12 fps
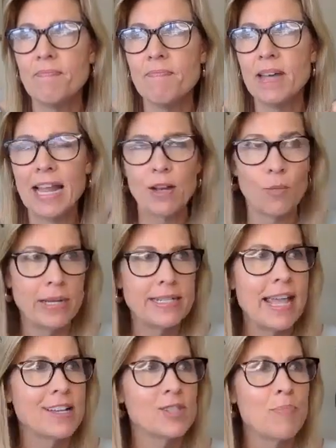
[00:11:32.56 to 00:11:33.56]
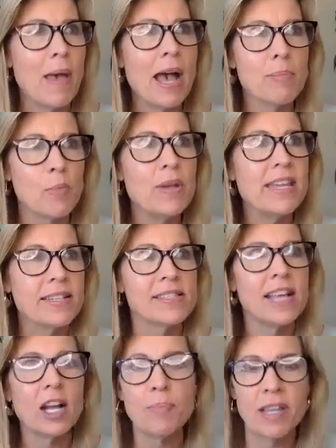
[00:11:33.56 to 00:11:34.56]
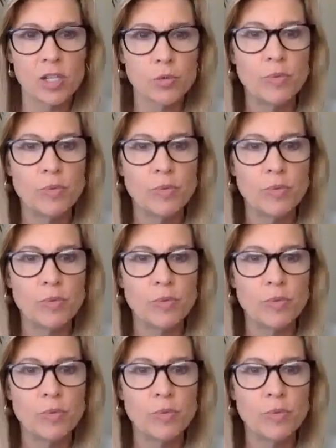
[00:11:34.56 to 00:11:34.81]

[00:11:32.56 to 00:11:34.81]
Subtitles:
and I don't want to take us back, but we get stuck because